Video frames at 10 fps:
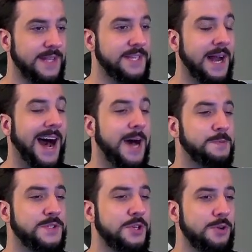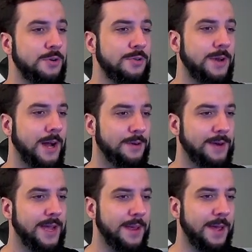It's an Obstagoon. All
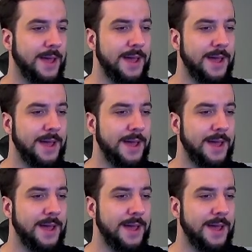right,